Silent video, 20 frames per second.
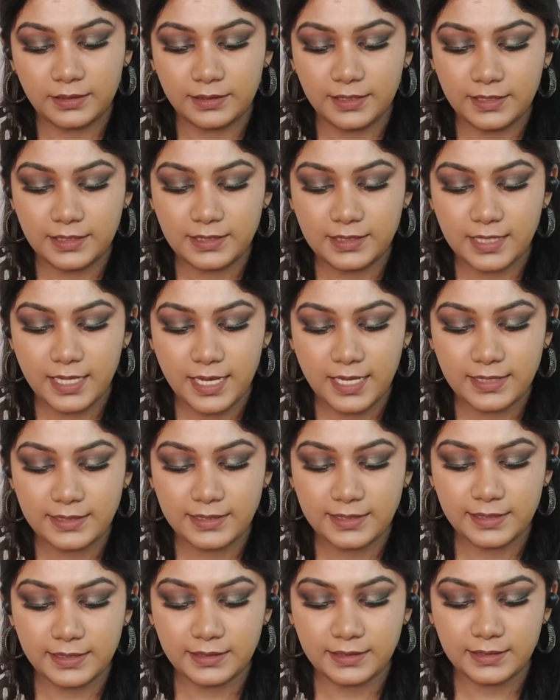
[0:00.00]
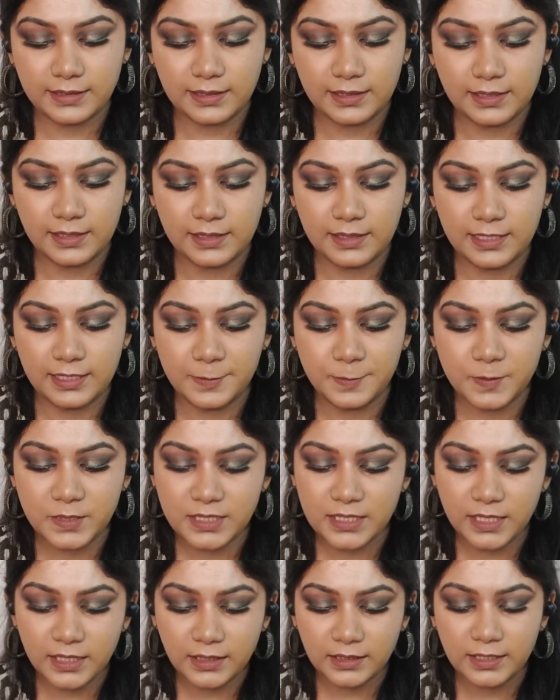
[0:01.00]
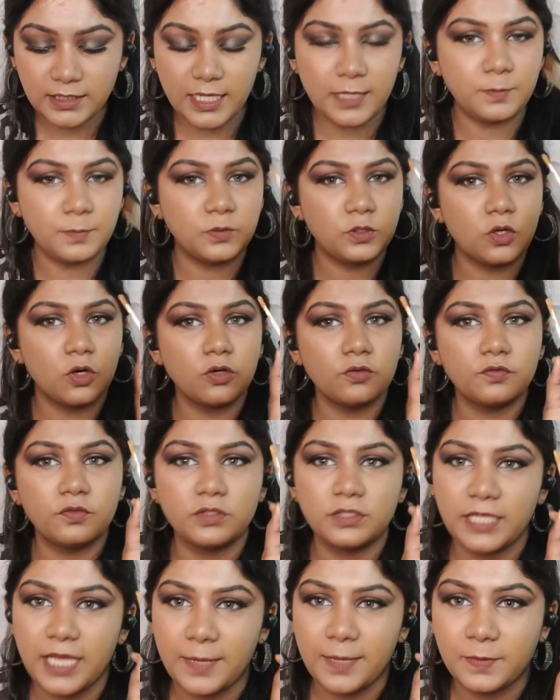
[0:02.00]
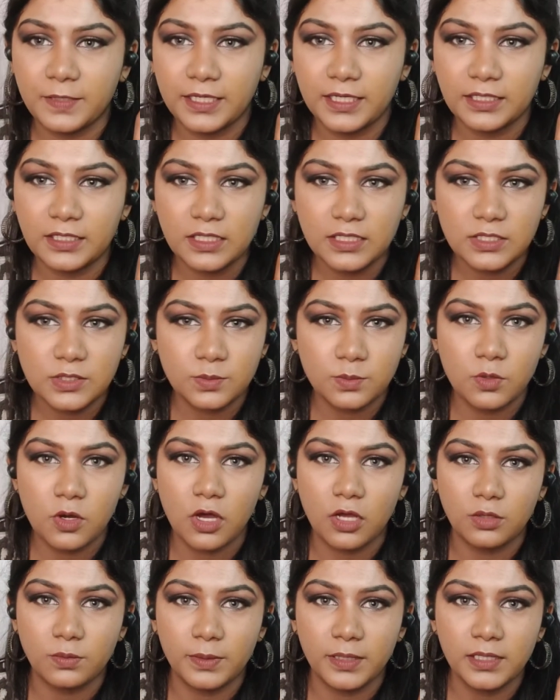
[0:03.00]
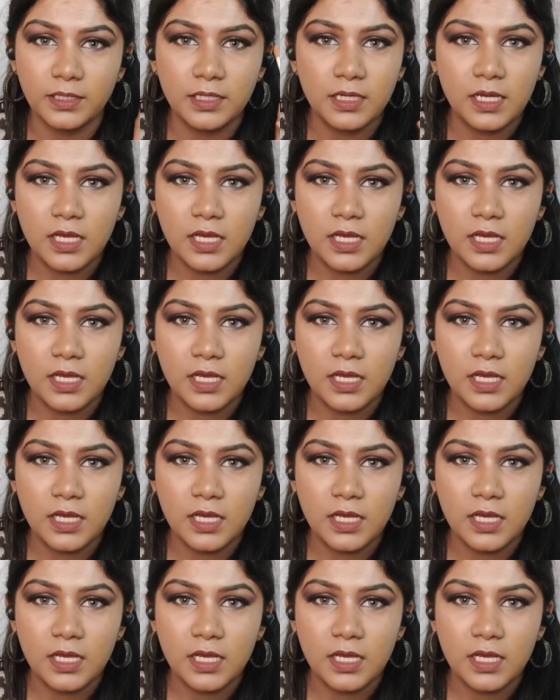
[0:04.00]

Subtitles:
this has little lipstick type doe foot applicator, small one,